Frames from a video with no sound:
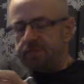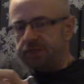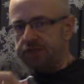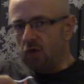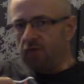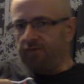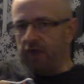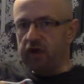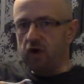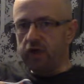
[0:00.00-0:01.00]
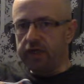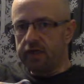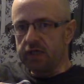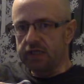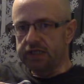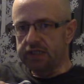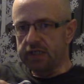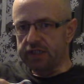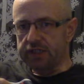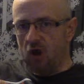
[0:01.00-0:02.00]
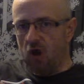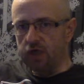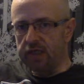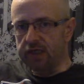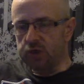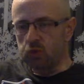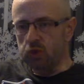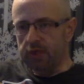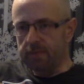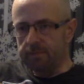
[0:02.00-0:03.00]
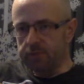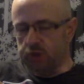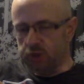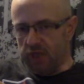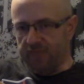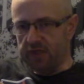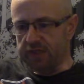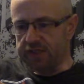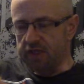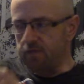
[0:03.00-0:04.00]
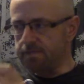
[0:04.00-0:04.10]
still very honeyed. It's the honey that's really driving this now.